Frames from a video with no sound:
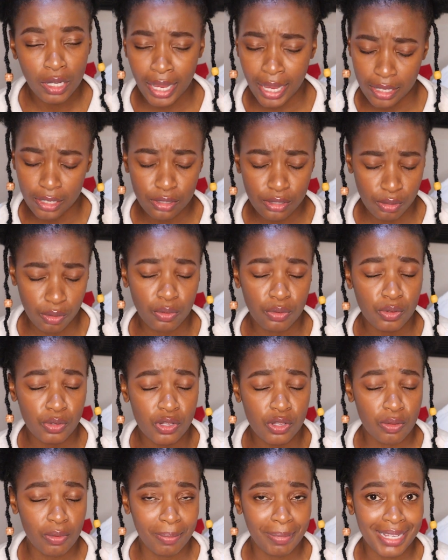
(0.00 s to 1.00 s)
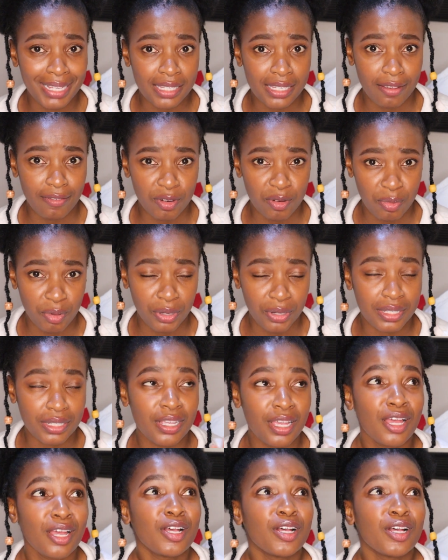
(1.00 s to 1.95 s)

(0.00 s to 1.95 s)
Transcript: Okay, so those are the main 7 points.